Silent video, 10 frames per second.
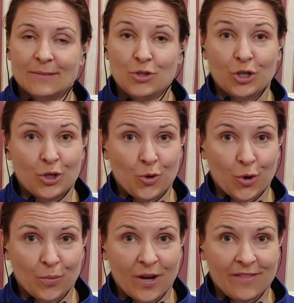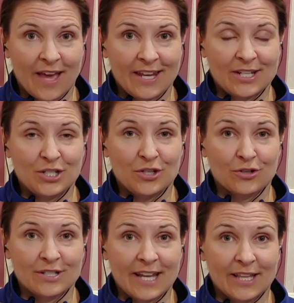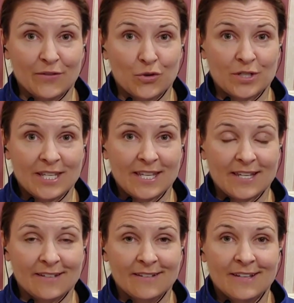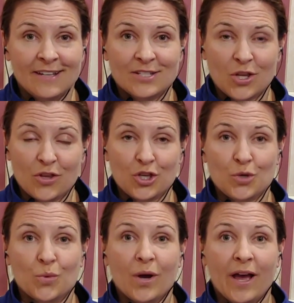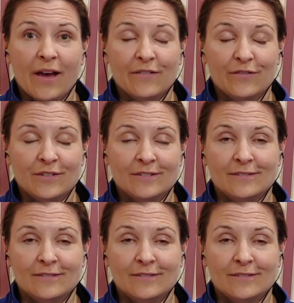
you can incorporate that into your daily routine so that you will have